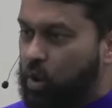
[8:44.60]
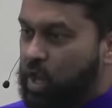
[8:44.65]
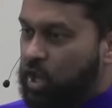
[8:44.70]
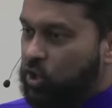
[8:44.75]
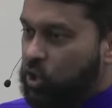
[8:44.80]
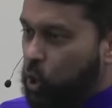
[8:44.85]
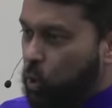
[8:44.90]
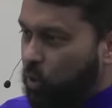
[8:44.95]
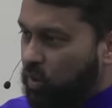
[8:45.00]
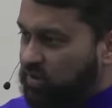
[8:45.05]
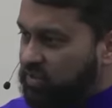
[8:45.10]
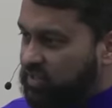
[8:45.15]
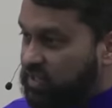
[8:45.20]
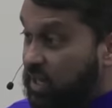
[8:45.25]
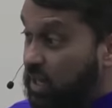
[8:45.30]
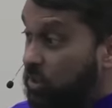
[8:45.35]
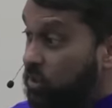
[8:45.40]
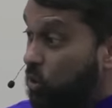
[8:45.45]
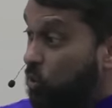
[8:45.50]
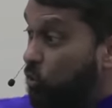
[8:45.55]
You will see
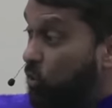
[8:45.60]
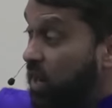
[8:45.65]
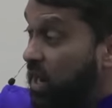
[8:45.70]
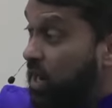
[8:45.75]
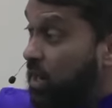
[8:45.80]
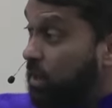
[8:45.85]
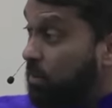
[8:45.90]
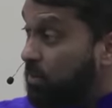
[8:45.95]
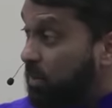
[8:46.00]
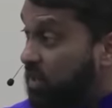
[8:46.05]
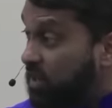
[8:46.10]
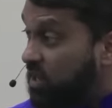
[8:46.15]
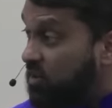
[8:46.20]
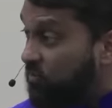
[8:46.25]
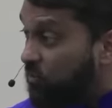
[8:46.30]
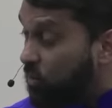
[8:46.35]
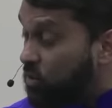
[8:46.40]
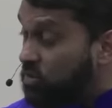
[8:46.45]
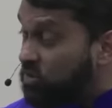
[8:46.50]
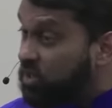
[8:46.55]
the real
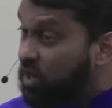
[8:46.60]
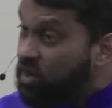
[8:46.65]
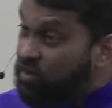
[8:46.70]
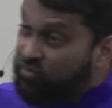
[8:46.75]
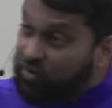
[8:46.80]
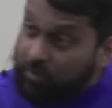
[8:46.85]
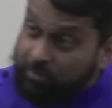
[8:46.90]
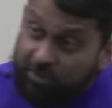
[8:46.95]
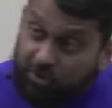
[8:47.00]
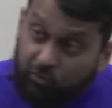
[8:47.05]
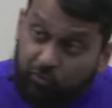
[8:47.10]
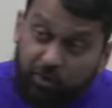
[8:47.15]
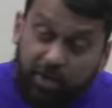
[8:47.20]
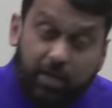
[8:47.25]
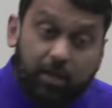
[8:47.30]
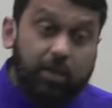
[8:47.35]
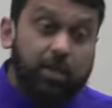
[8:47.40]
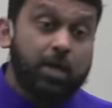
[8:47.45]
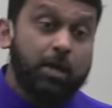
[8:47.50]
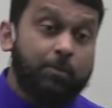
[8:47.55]
believers from the real
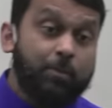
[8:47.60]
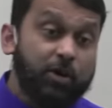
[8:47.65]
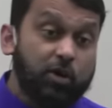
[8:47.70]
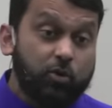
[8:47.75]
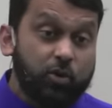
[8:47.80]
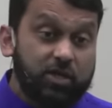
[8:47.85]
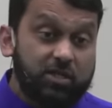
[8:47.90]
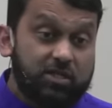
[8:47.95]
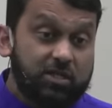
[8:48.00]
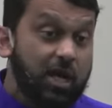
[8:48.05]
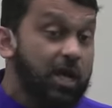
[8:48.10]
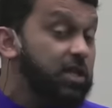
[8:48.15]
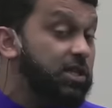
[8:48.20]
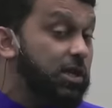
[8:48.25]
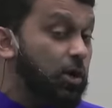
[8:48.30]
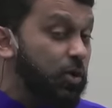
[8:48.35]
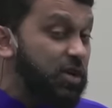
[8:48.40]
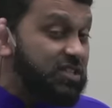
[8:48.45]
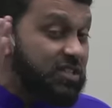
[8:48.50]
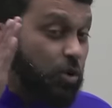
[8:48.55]
hypocrites. There
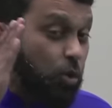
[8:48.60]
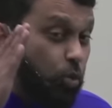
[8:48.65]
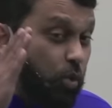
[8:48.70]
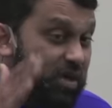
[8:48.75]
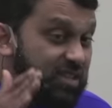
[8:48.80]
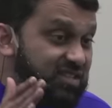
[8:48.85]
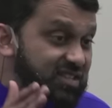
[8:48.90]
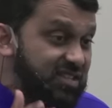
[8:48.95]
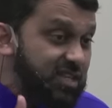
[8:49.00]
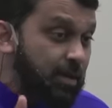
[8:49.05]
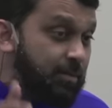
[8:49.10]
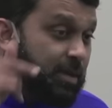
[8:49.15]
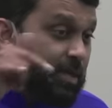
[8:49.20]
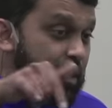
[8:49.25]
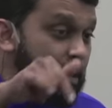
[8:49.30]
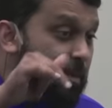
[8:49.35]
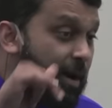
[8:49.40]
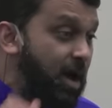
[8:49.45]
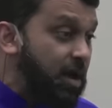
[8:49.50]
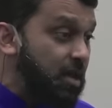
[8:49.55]
was a wisdom in the
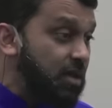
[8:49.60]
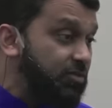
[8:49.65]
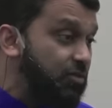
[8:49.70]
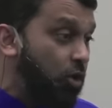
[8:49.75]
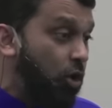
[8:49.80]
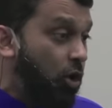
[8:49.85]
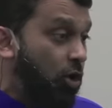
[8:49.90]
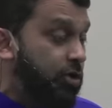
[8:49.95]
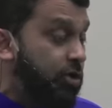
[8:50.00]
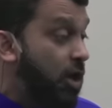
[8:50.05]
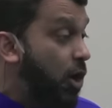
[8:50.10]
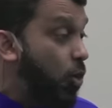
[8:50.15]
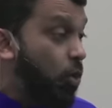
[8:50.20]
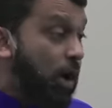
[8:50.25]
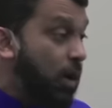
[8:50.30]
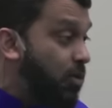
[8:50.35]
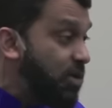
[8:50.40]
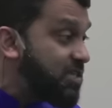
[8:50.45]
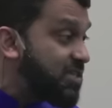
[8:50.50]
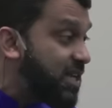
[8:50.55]
Battle of Uhud. What
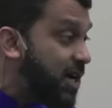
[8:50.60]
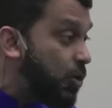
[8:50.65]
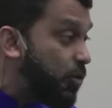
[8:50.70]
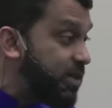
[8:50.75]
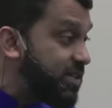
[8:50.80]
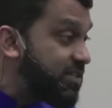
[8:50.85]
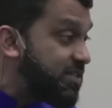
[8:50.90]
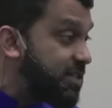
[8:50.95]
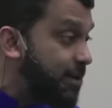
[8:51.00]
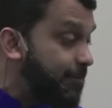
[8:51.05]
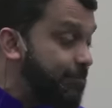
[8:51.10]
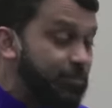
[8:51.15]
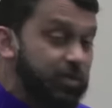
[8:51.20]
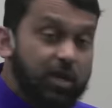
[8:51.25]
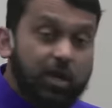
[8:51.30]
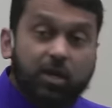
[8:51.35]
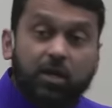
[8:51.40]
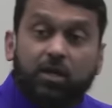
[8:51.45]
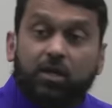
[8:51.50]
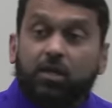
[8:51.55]
was that wisdom?
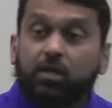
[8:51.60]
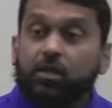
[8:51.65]
The